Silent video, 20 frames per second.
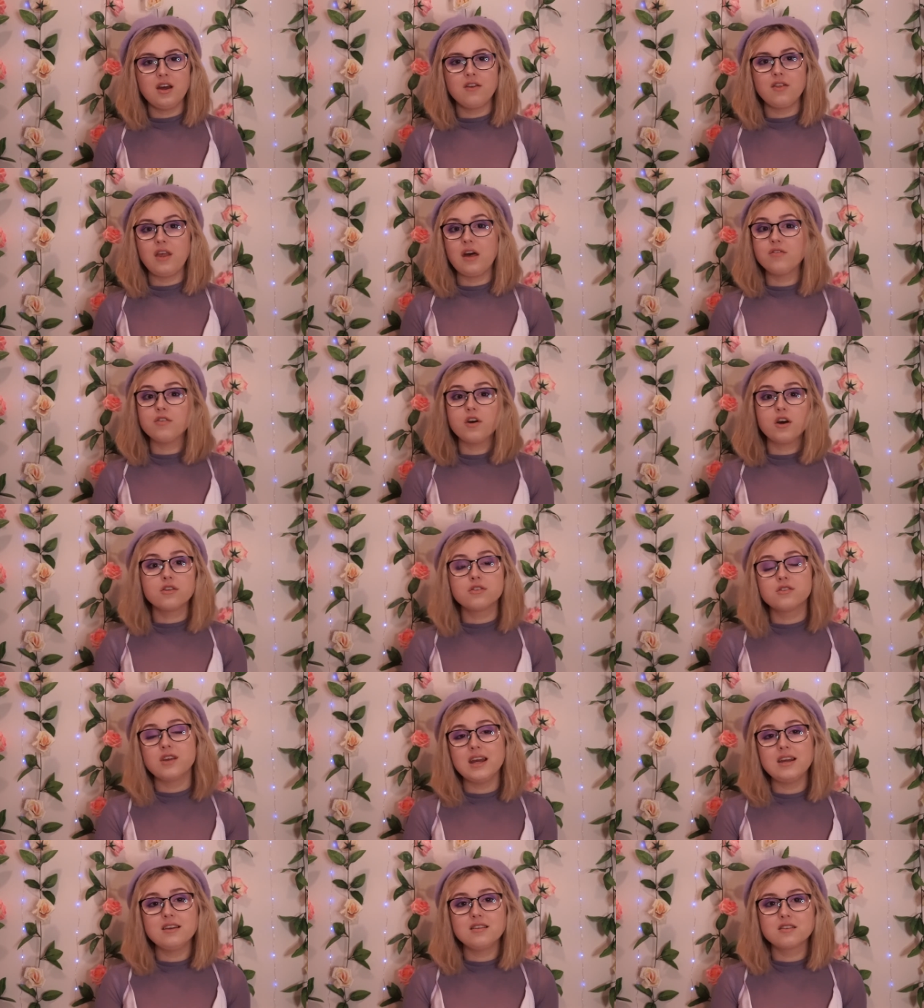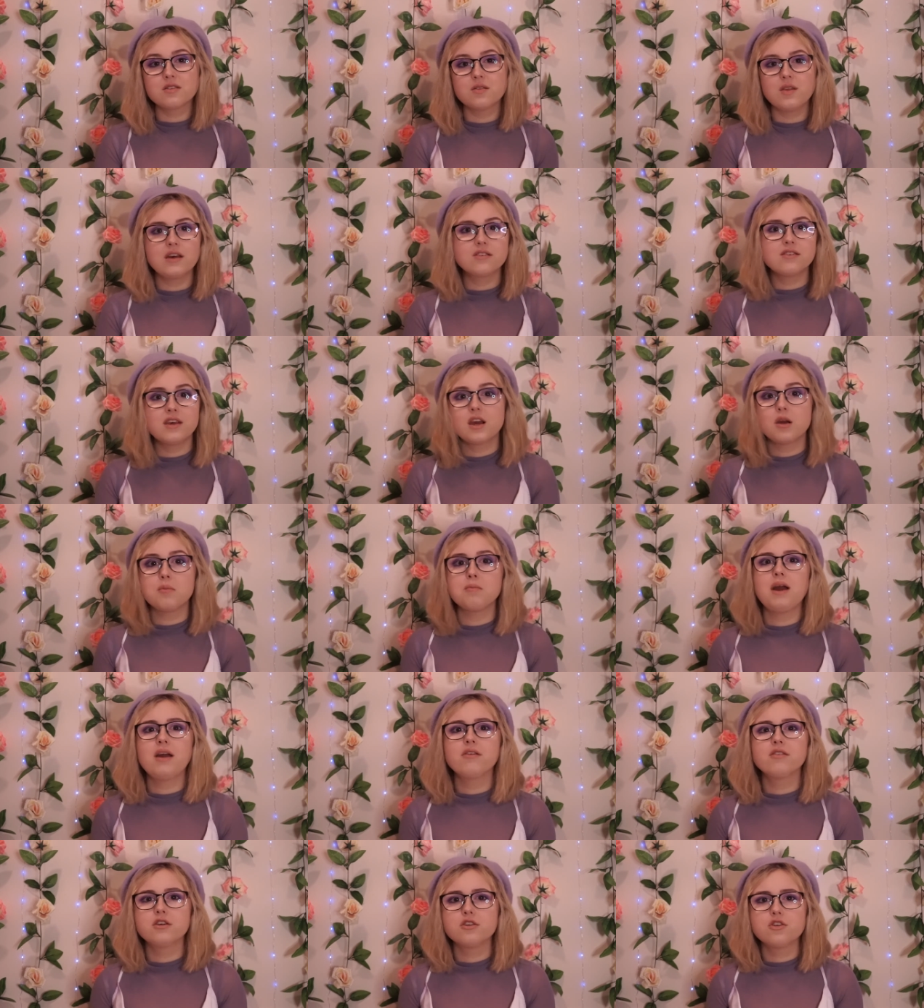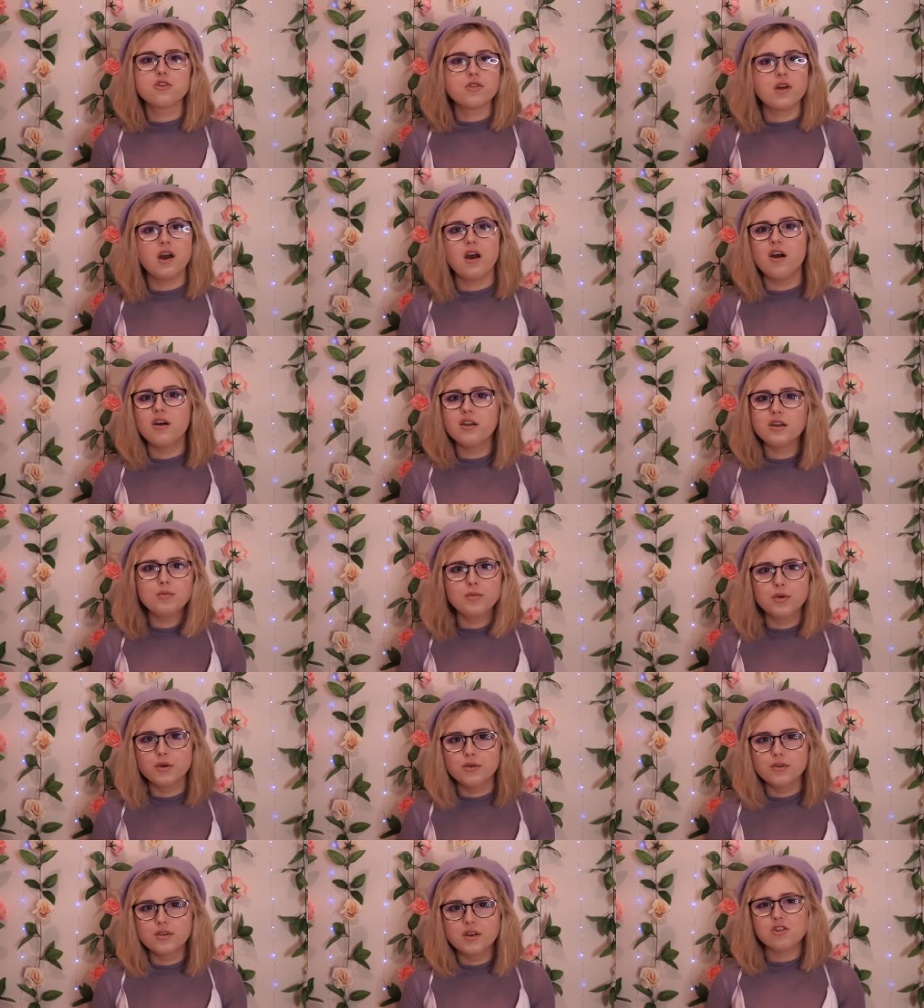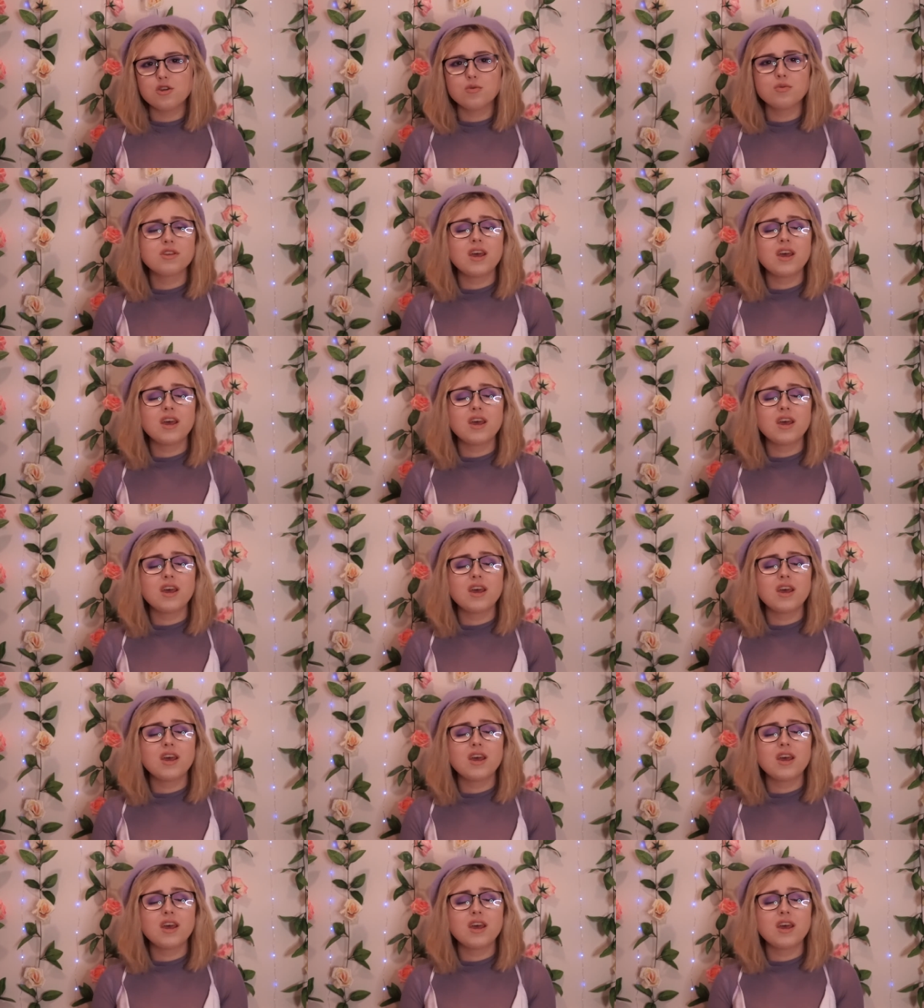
Their first dates, their second marriage, their honeymoon. She was